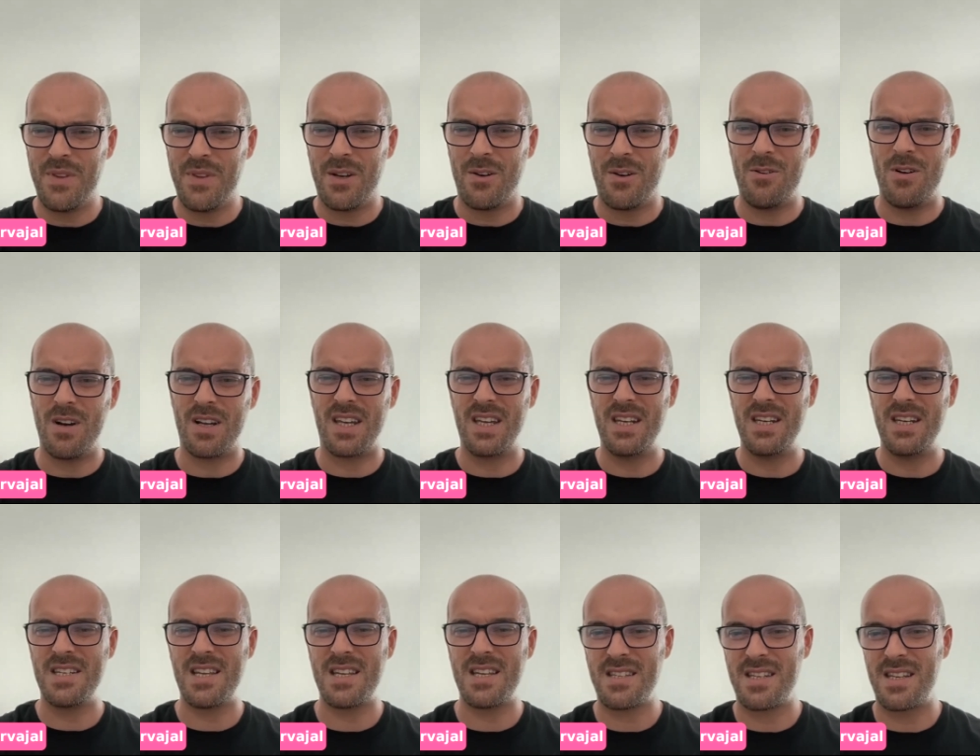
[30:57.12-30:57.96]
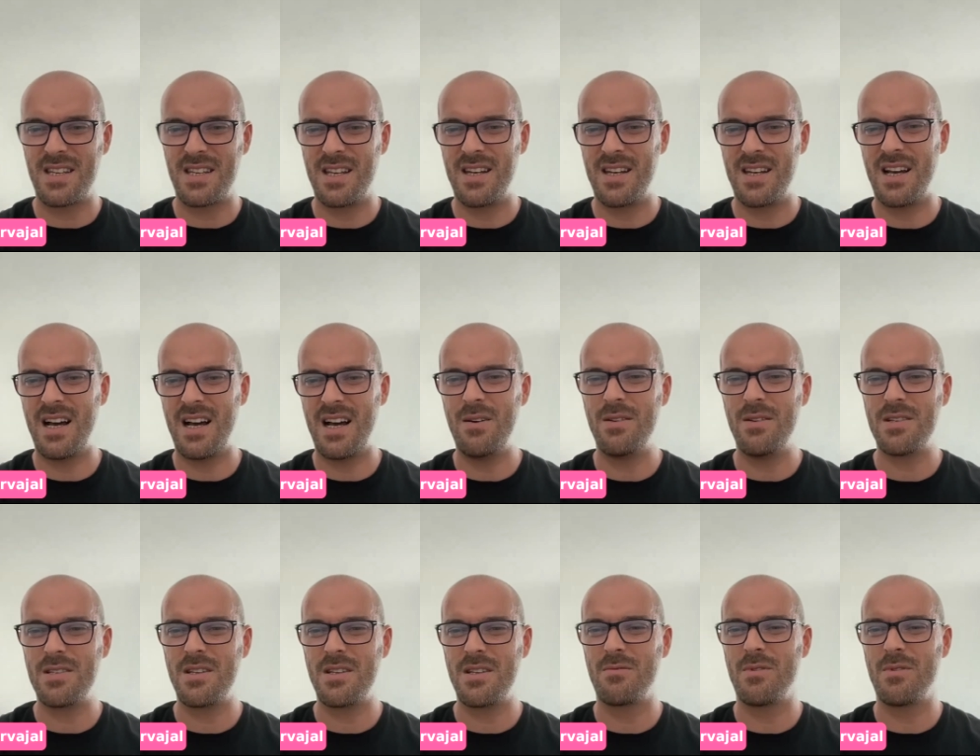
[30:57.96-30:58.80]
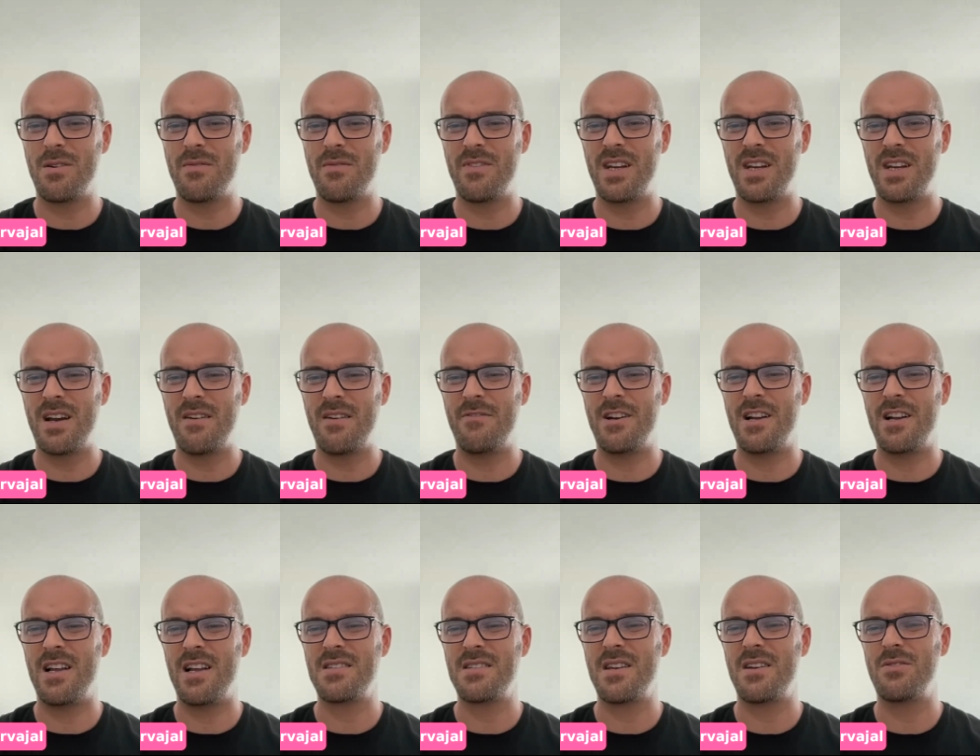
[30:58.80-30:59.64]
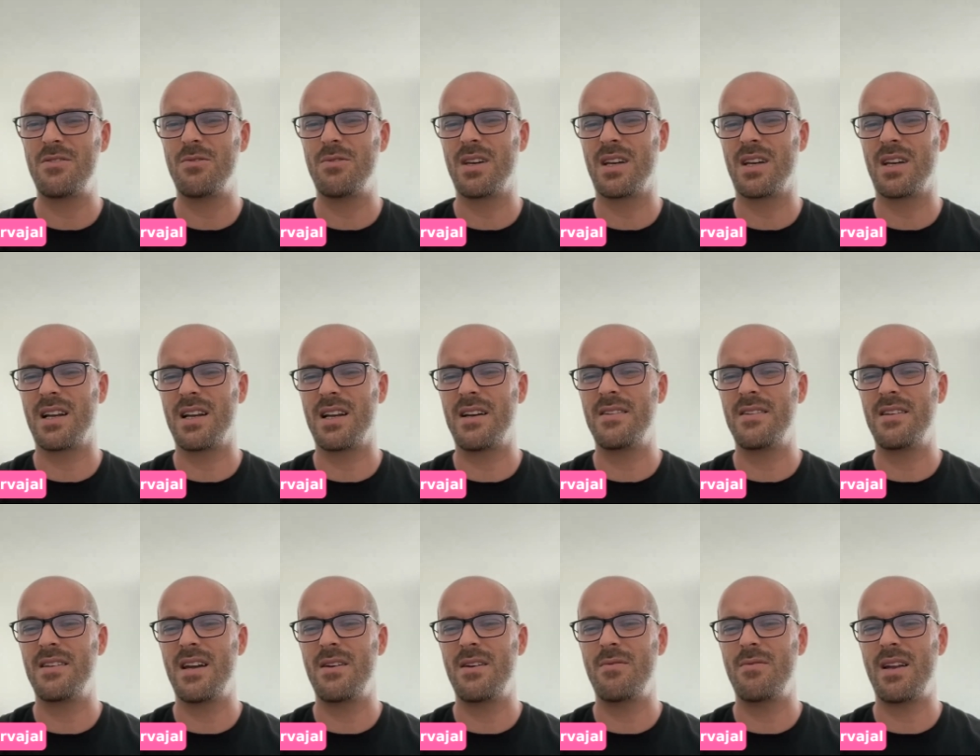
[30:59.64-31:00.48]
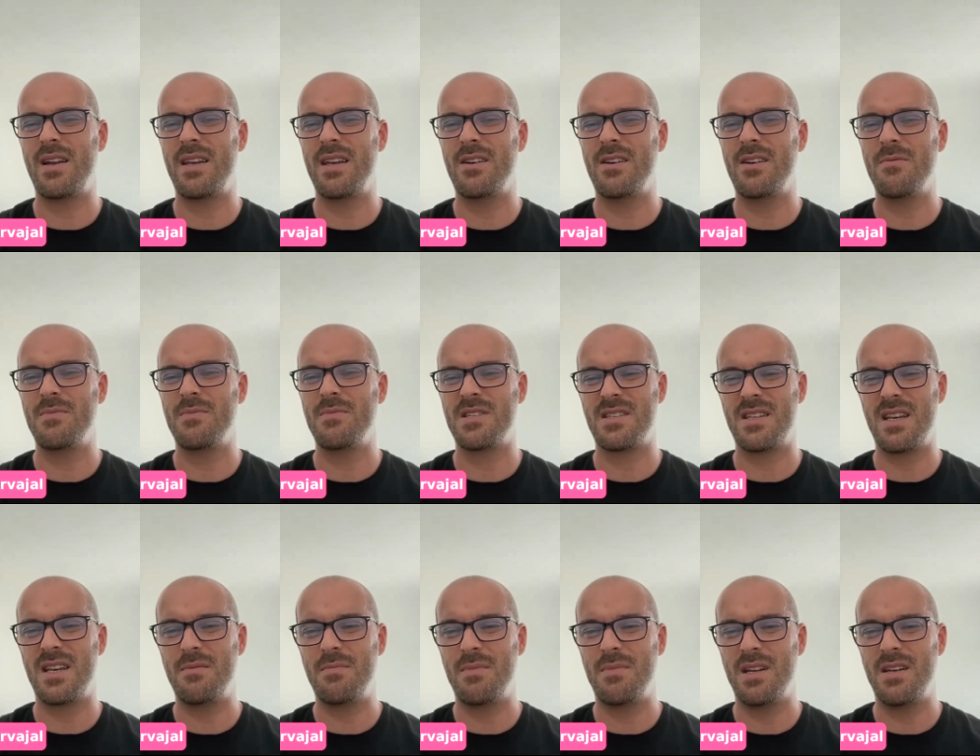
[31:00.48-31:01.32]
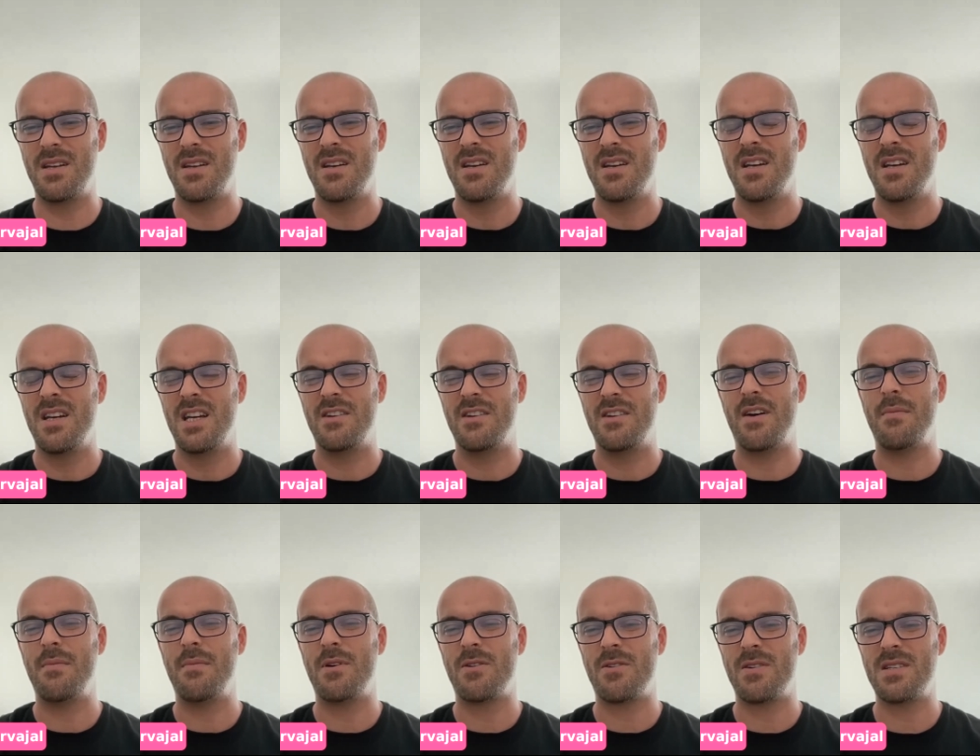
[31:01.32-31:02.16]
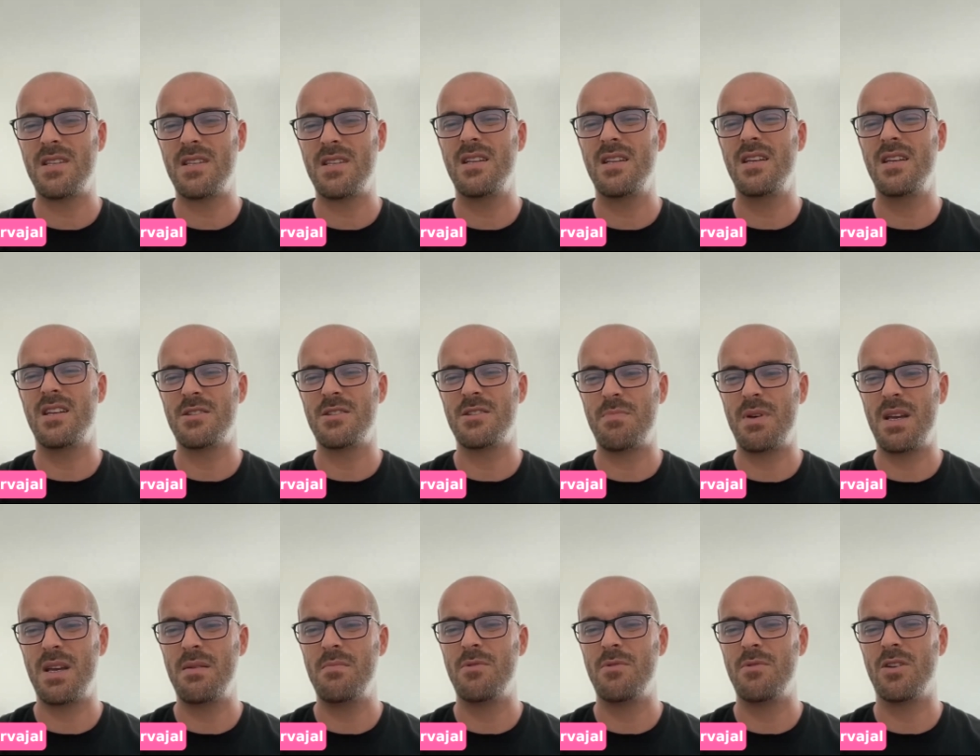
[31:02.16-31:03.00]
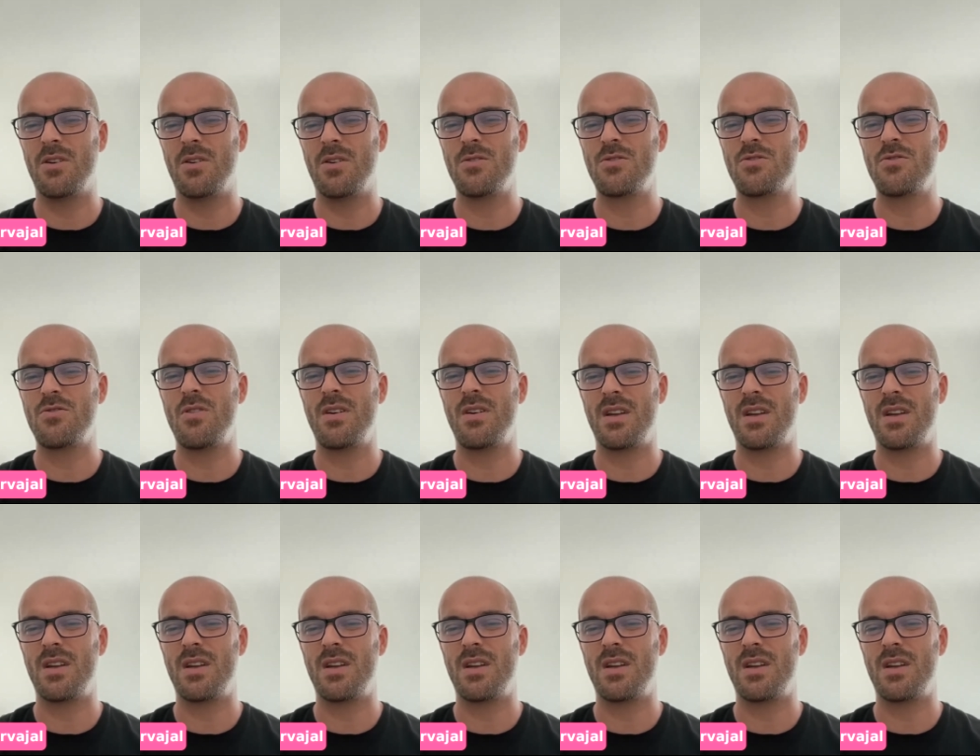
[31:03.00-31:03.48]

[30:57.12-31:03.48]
Joaquin is asking, how does it work being a freelancer to declare the annual income statement if I'm a resident in Spain, but also an